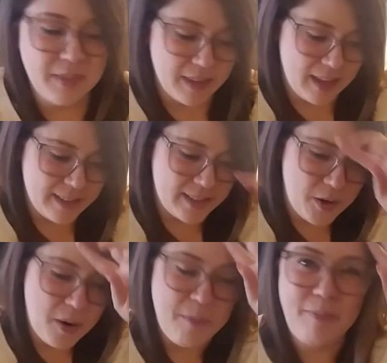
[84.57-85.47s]

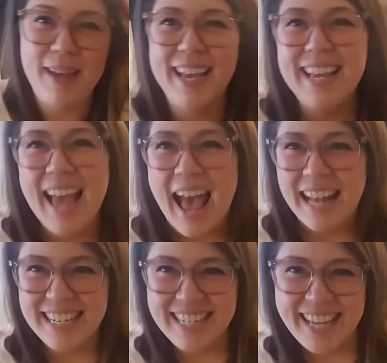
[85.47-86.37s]
So pick a cat,
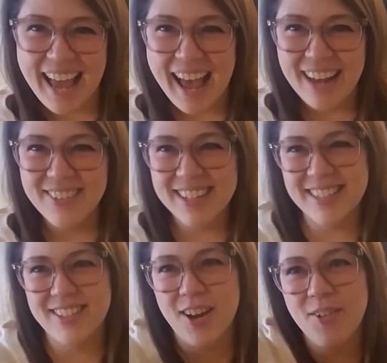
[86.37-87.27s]
any cat. We're going to
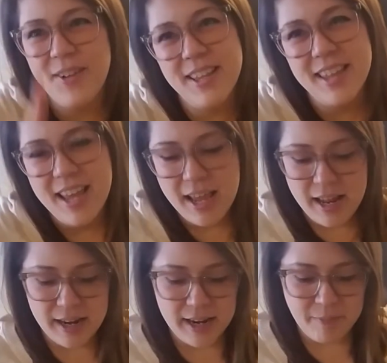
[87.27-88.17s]
start with
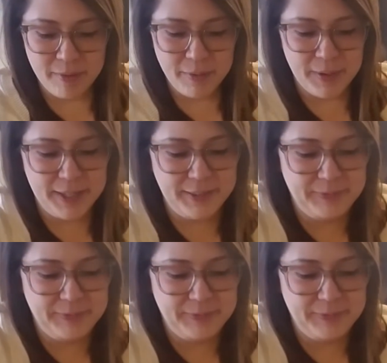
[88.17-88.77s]
number 1.